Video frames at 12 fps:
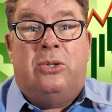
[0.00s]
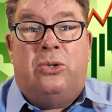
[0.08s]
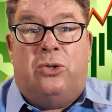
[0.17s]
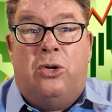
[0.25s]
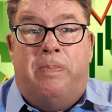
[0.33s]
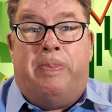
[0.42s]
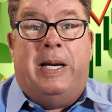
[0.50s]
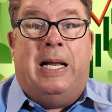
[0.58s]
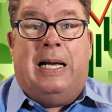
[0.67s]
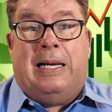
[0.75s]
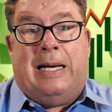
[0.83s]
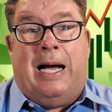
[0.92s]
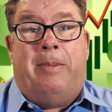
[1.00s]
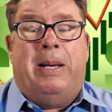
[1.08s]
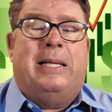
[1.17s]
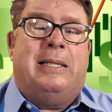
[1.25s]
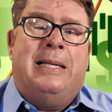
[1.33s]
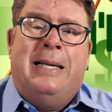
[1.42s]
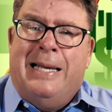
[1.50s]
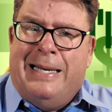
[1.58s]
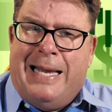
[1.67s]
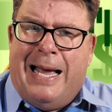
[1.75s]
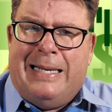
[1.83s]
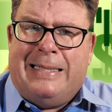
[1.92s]
stupid comments.
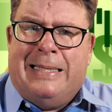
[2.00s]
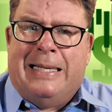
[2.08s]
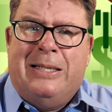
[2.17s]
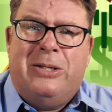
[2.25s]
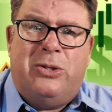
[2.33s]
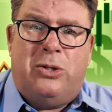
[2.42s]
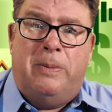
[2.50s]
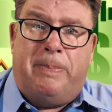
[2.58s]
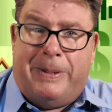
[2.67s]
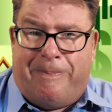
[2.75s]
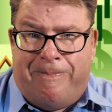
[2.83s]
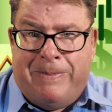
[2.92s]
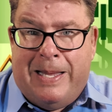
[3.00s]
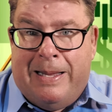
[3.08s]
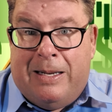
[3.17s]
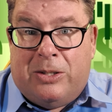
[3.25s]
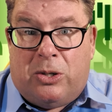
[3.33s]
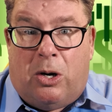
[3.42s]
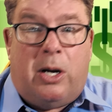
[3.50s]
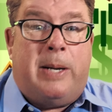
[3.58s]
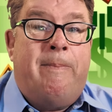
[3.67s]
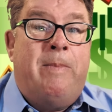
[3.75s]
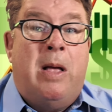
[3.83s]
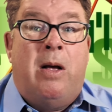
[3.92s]
Yes, stupid.
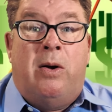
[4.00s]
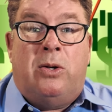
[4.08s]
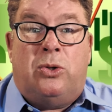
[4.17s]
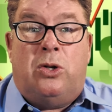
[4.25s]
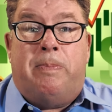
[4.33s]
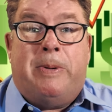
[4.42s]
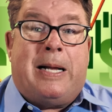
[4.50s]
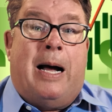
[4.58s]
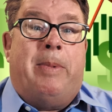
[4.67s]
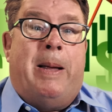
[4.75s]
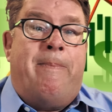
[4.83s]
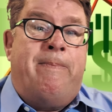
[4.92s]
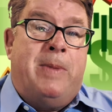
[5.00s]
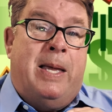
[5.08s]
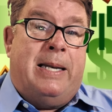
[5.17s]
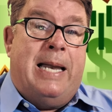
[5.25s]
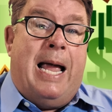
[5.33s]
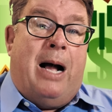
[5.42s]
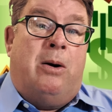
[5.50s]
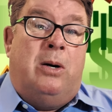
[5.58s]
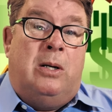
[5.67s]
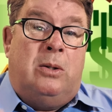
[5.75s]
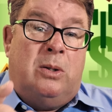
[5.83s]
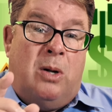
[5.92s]
Sorry, stupid comment. Now,
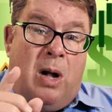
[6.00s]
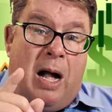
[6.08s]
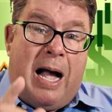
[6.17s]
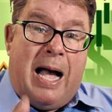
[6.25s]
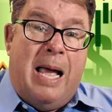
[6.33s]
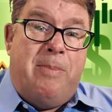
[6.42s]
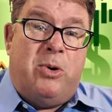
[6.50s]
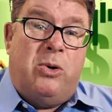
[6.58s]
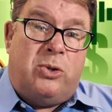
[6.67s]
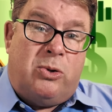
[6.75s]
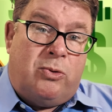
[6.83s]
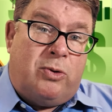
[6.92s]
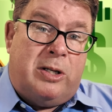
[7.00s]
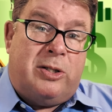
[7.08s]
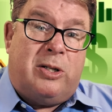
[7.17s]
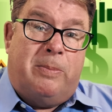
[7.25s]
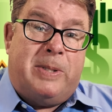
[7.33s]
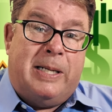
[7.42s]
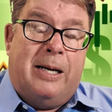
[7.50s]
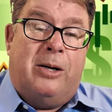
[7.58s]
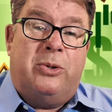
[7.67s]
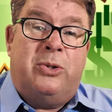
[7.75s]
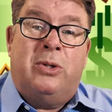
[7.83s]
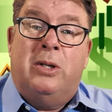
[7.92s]
I'm going to address something
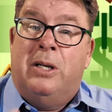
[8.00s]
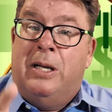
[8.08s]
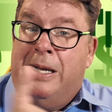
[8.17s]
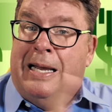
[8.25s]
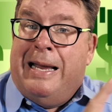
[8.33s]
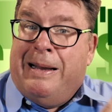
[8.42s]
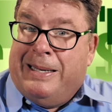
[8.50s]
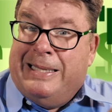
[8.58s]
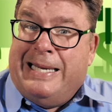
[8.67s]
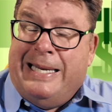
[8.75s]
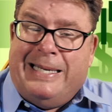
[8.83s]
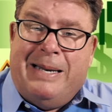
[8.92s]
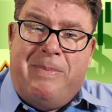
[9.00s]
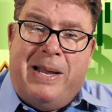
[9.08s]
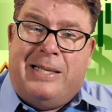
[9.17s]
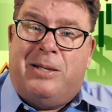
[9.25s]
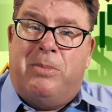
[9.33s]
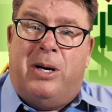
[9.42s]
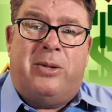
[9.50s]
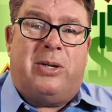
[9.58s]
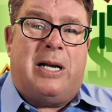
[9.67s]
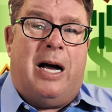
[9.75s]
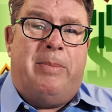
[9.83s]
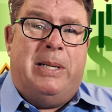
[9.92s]
else. Because he did make some
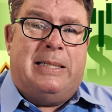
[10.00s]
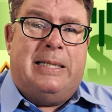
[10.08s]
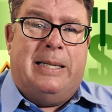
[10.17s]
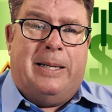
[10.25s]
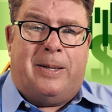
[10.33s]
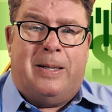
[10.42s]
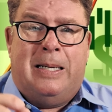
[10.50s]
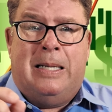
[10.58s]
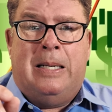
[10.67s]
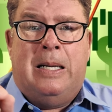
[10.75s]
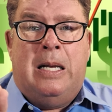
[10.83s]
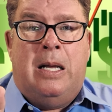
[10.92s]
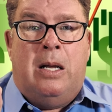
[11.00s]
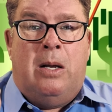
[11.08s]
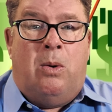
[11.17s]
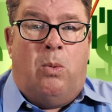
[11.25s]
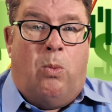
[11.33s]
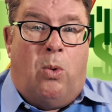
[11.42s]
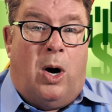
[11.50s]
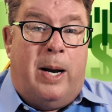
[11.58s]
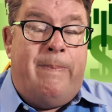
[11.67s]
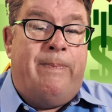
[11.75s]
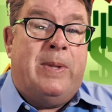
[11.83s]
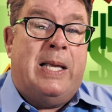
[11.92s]
other comments in there.
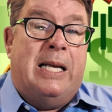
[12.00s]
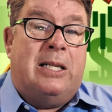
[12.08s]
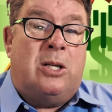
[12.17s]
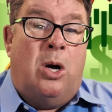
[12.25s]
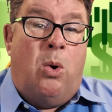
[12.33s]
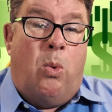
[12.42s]
One, it's